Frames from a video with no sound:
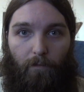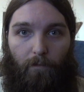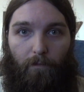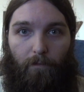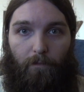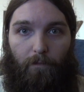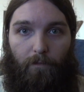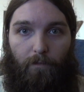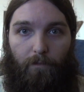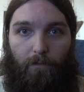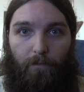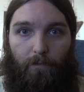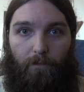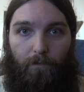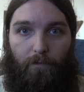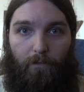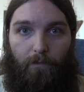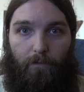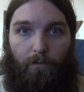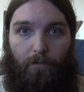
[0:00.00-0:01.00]

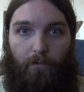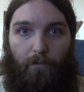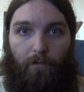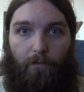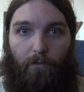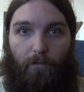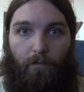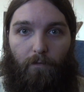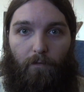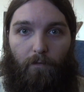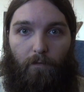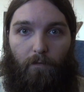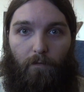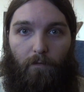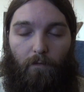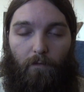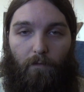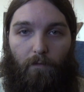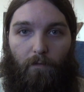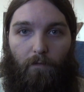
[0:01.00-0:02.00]

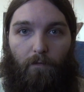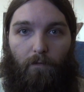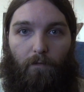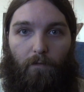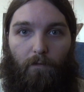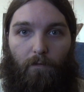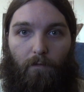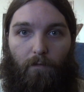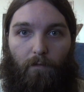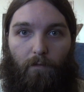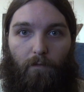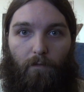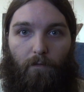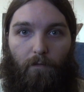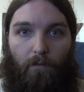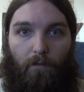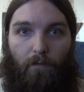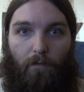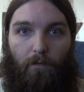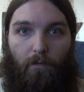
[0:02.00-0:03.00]

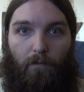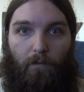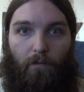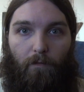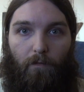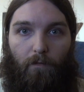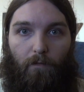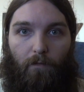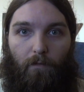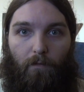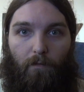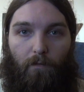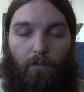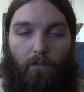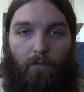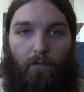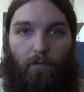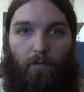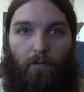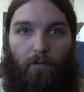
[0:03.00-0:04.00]

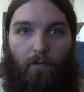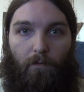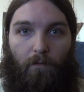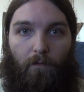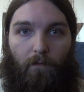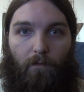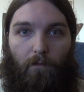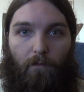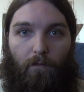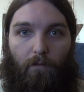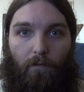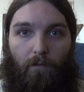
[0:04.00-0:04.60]
No one is speaking in this clip.